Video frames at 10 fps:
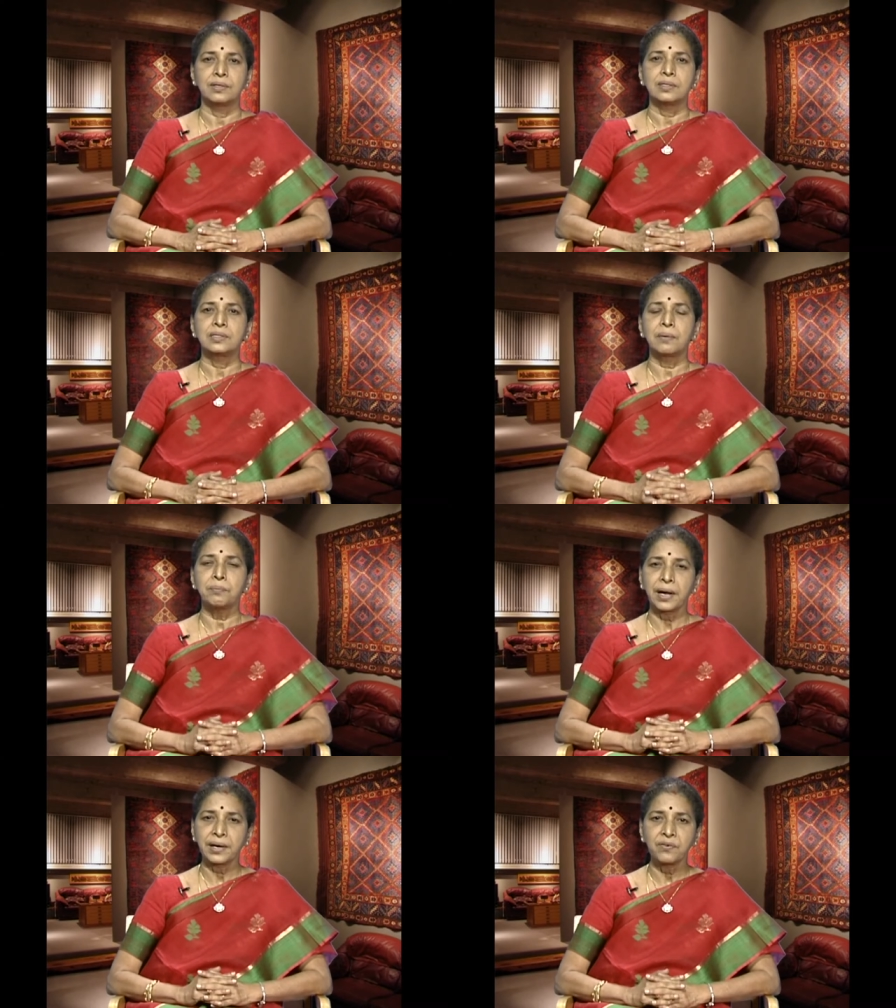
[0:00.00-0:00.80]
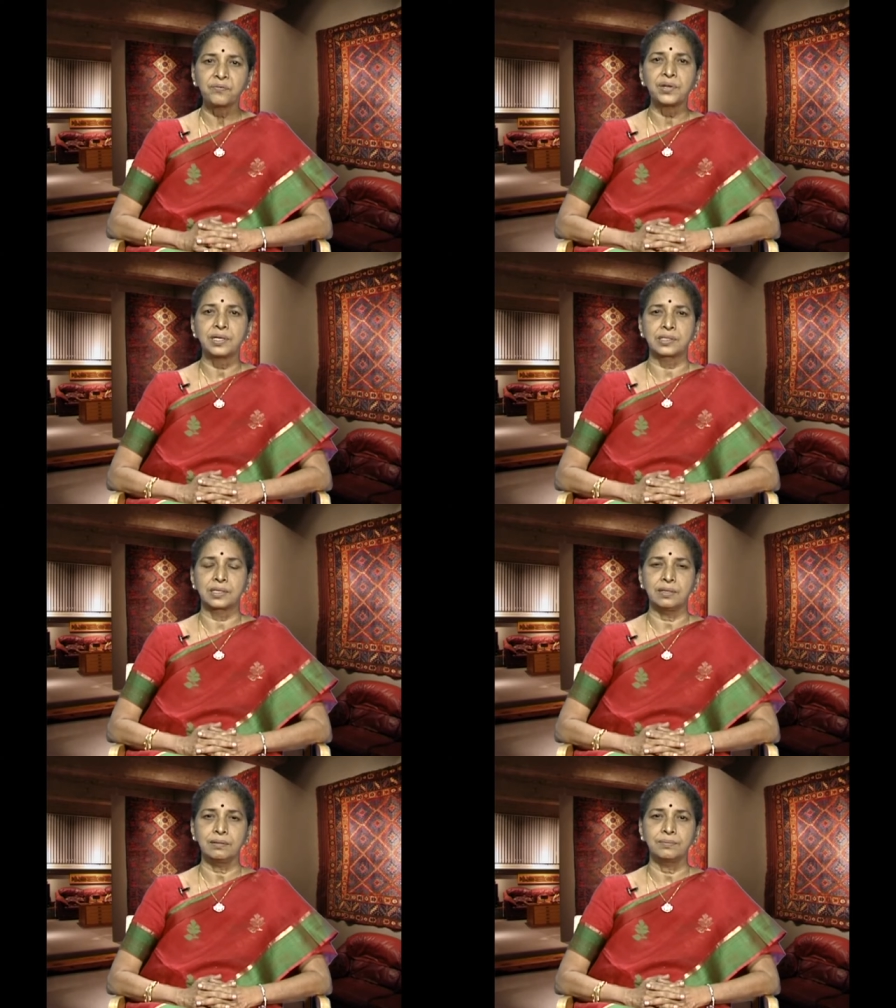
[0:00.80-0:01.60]
some kind of
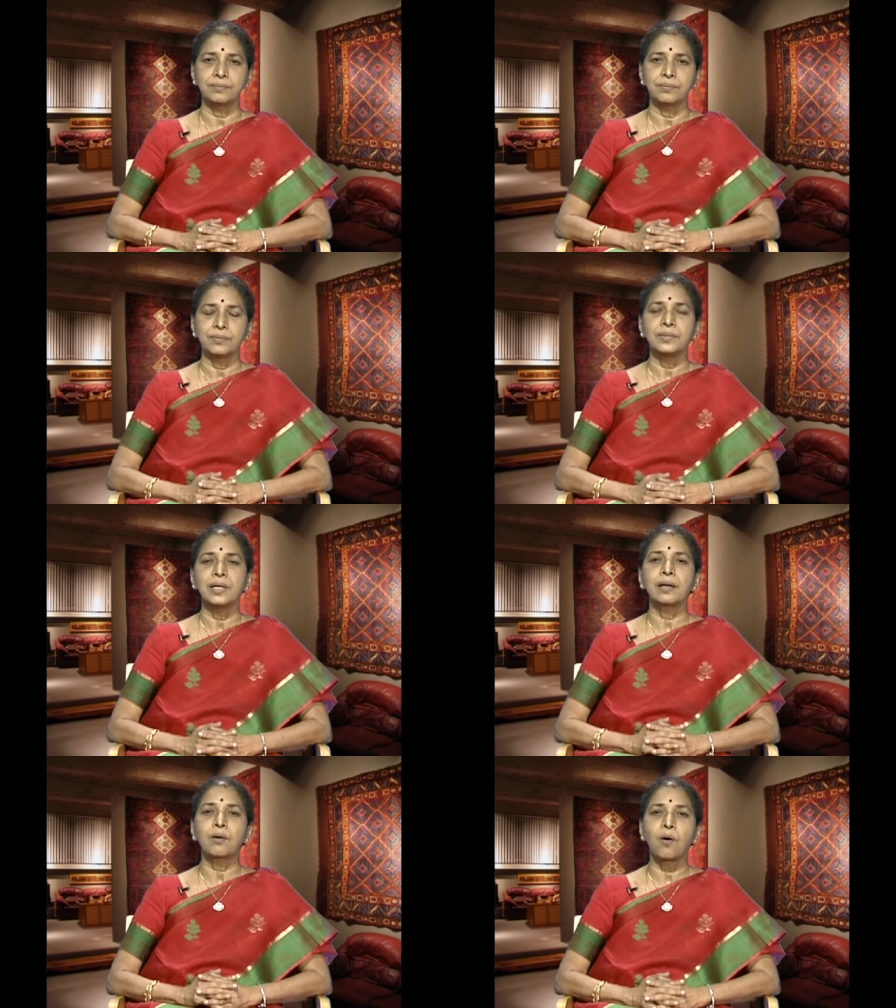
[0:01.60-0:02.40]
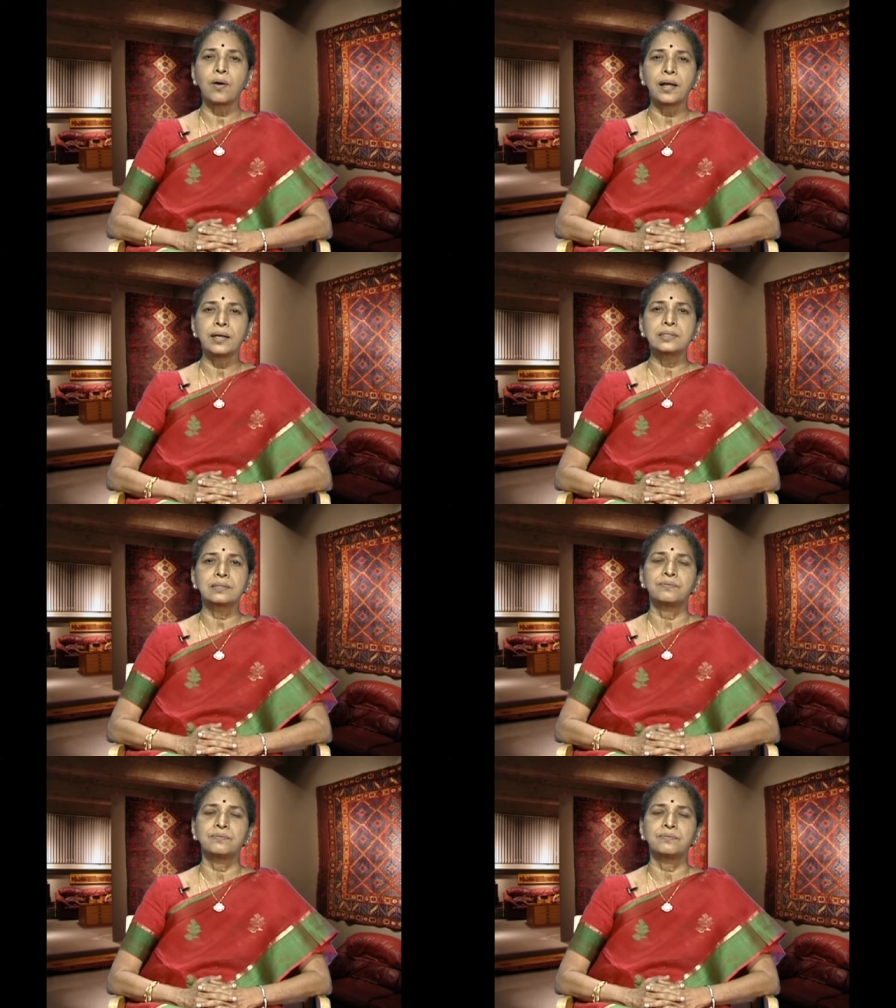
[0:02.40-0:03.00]
finishing they are called as